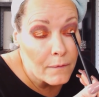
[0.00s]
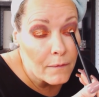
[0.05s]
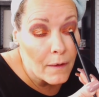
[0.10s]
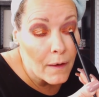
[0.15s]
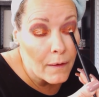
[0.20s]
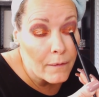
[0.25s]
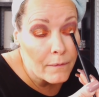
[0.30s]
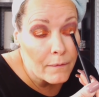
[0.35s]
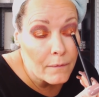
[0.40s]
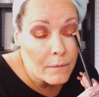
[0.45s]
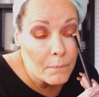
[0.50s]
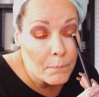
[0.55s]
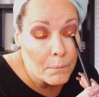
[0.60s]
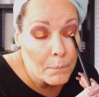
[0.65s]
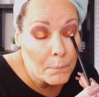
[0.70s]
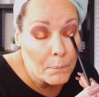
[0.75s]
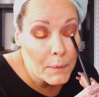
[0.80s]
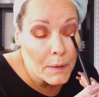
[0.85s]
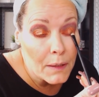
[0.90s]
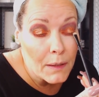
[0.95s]
just
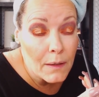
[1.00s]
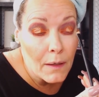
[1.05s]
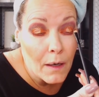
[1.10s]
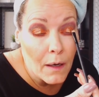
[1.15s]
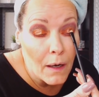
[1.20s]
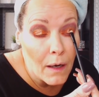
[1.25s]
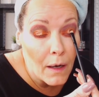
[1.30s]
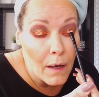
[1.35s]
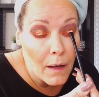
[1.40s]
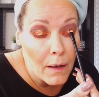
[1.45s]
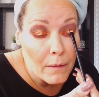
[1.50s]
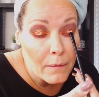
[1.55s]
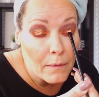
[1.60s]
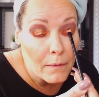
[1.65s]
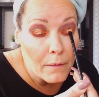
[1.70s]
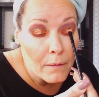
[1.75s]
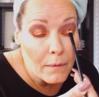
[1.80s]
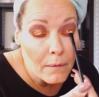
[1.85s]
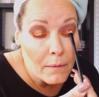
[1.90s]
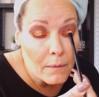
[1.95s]

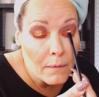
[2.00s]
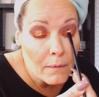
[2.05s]
beyond